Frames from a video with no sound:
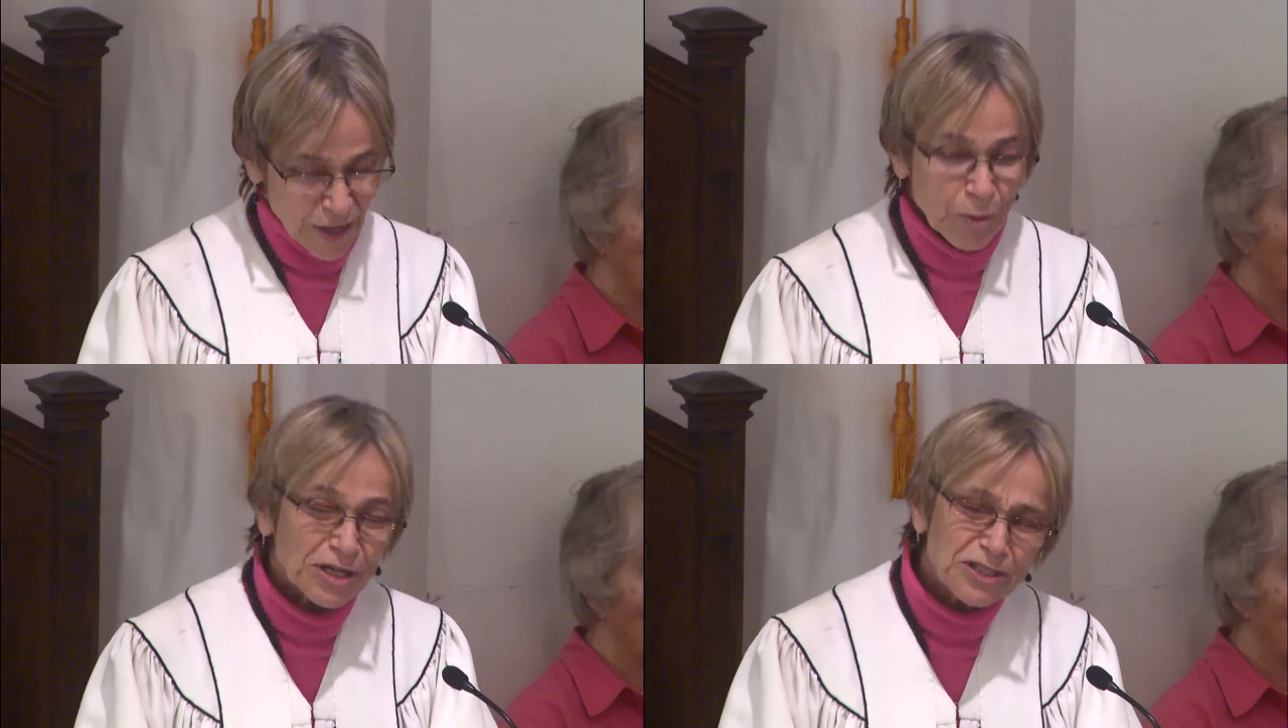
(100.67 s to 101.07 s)

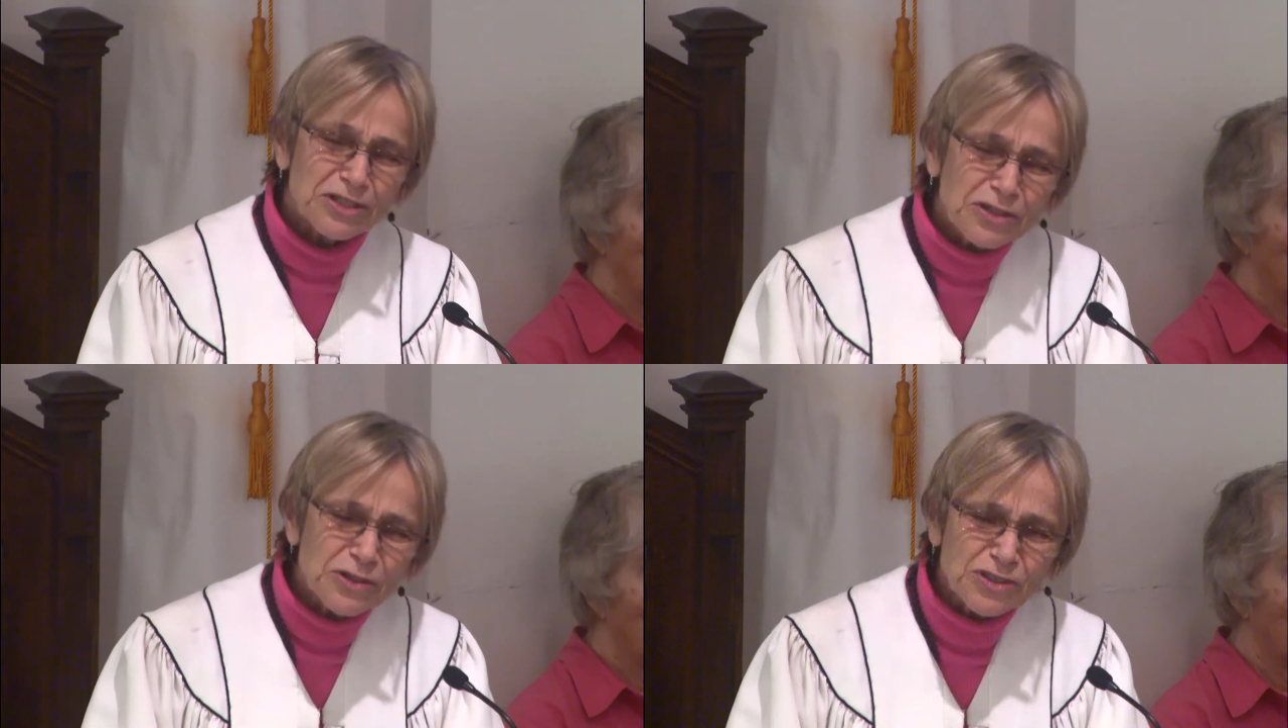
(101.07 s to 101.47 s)
What do
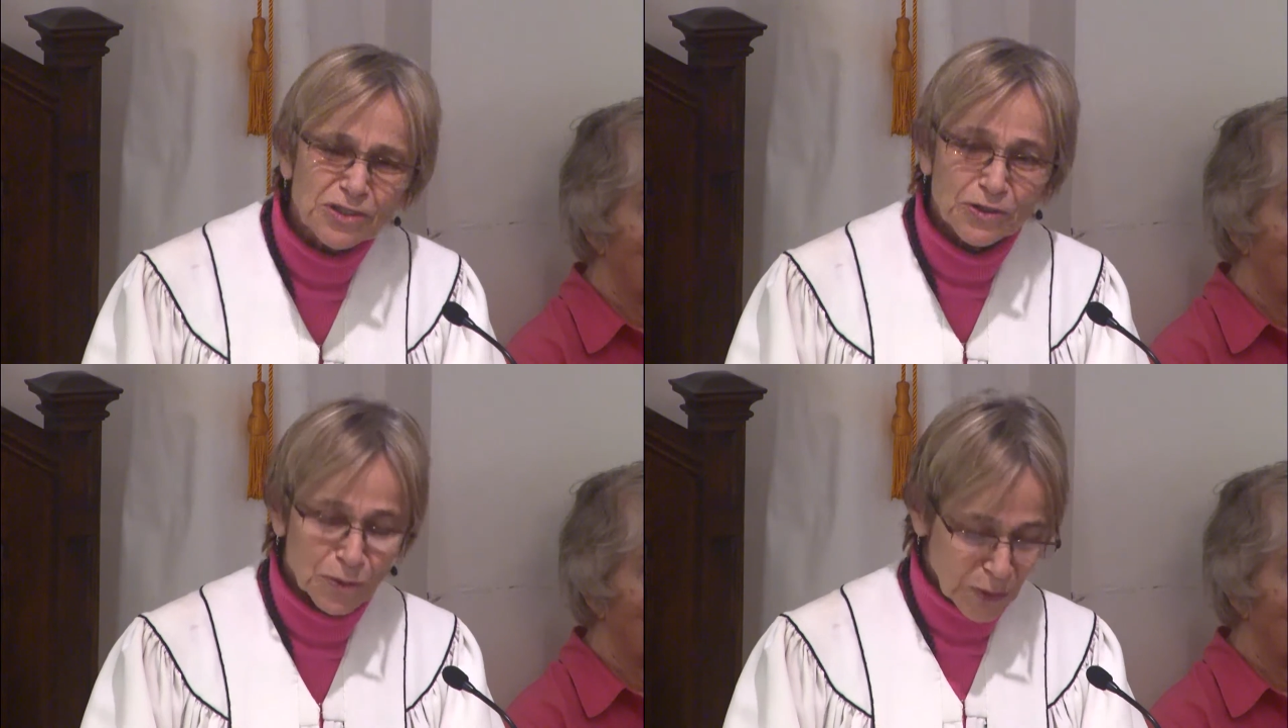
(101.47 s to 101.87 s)
you
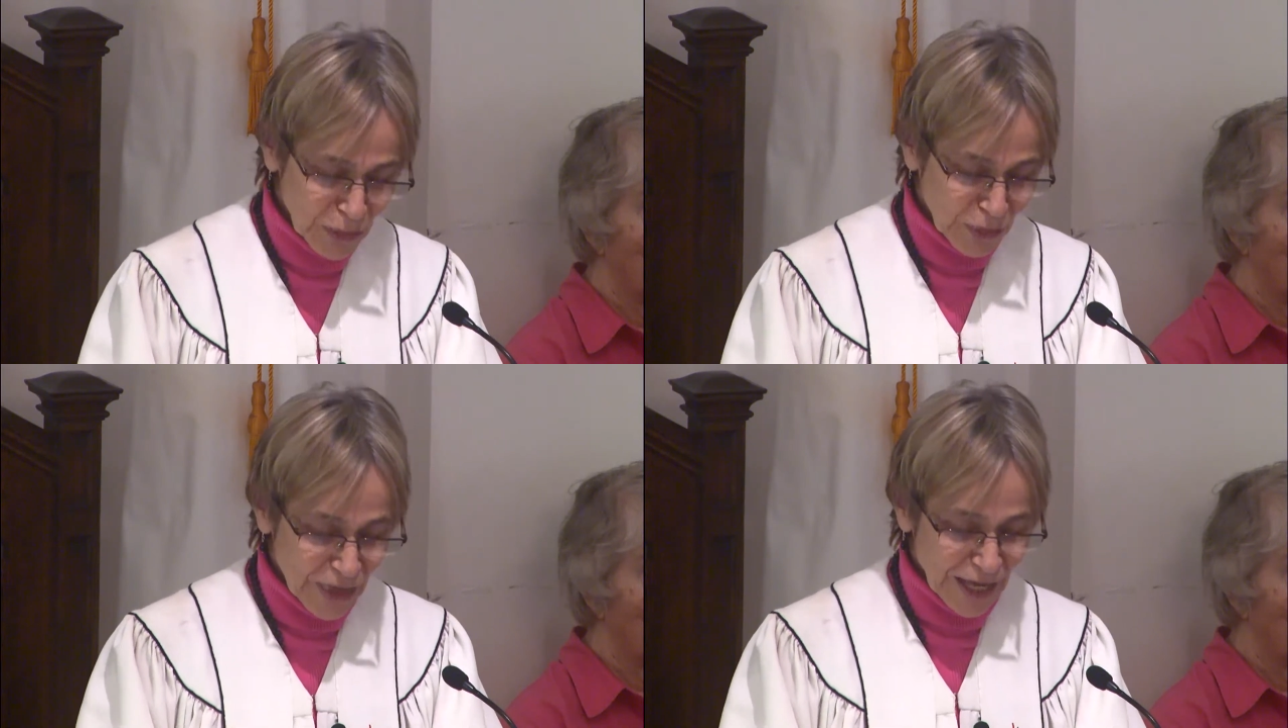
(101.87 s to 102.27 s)
do with
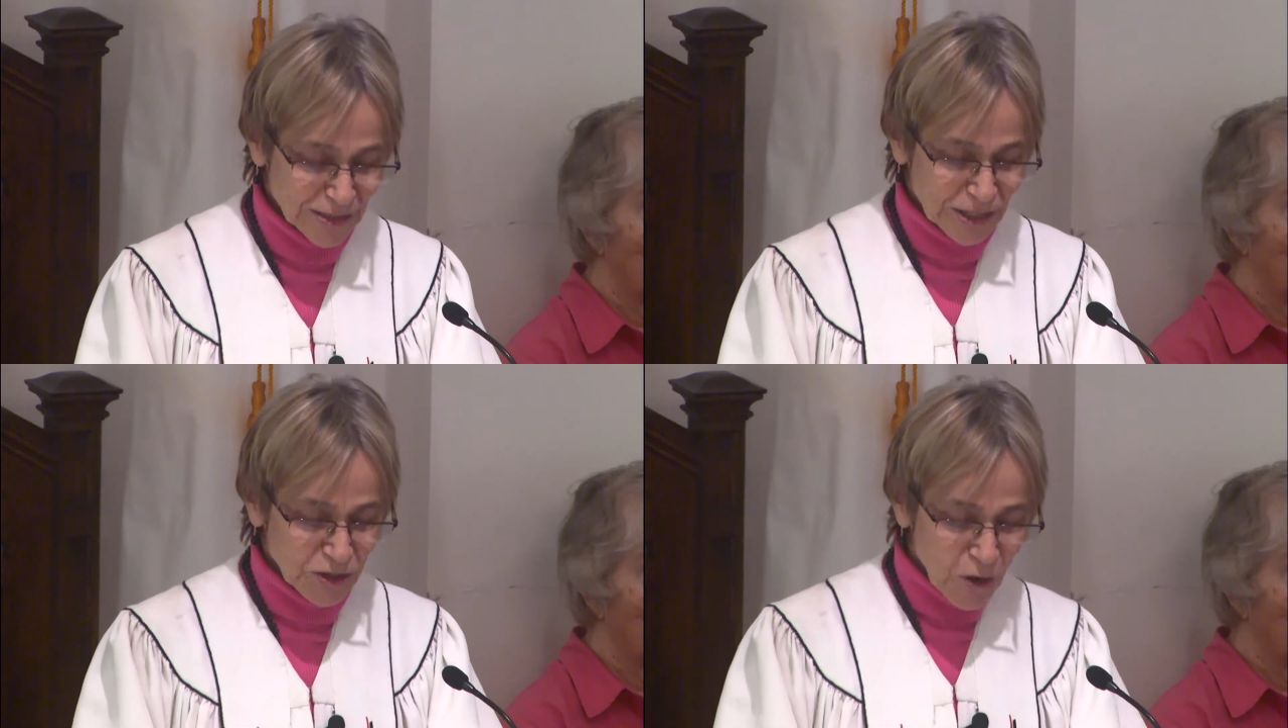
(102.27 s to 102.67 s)
the
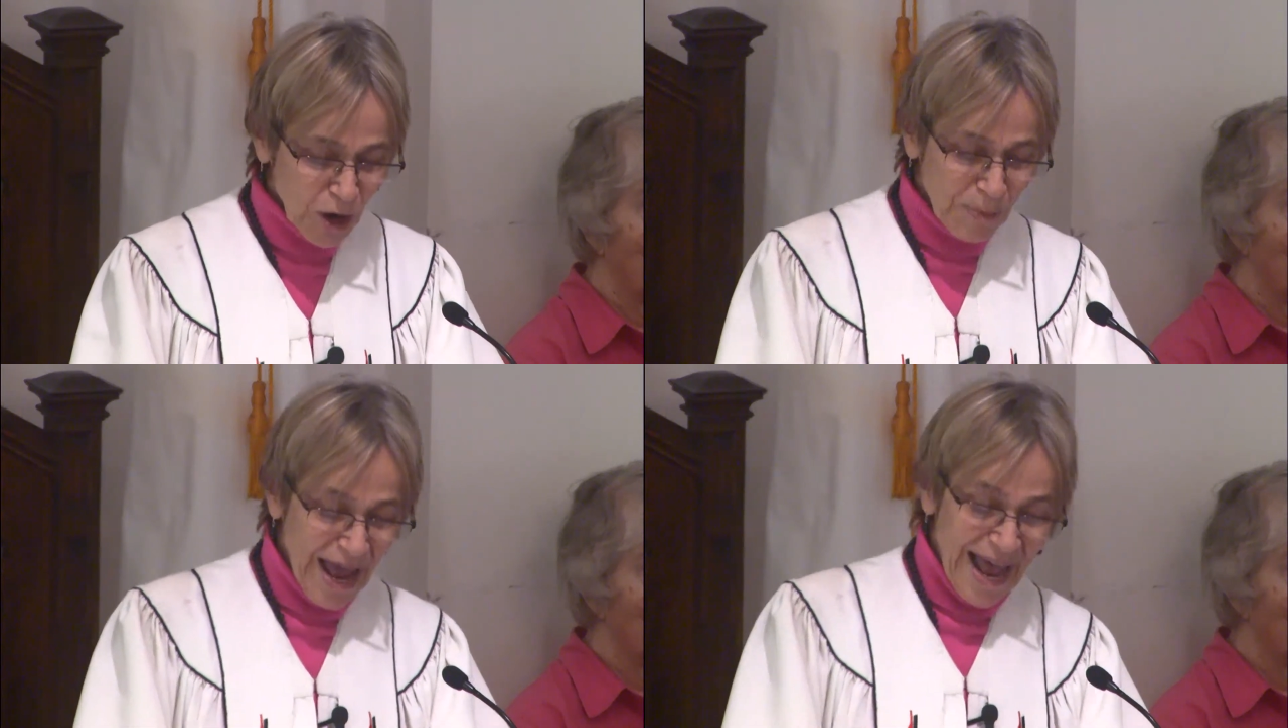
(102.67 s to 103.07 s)
things in
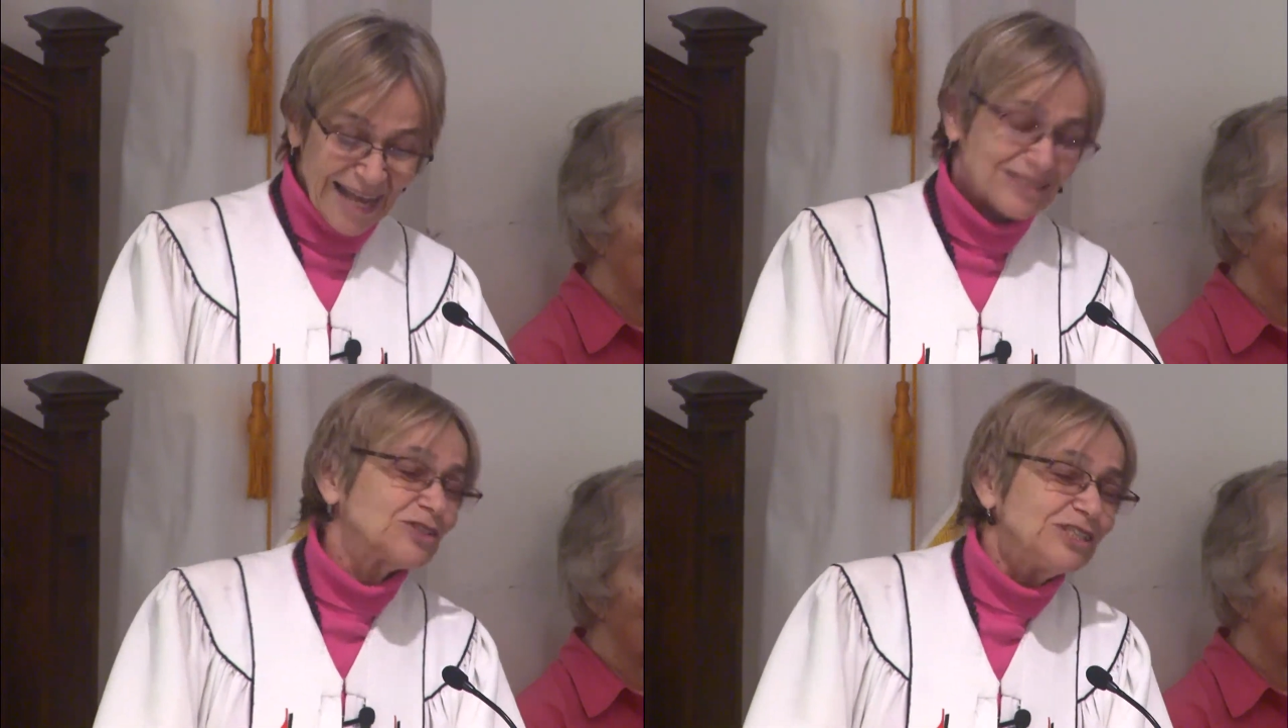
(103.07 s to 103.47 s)
your past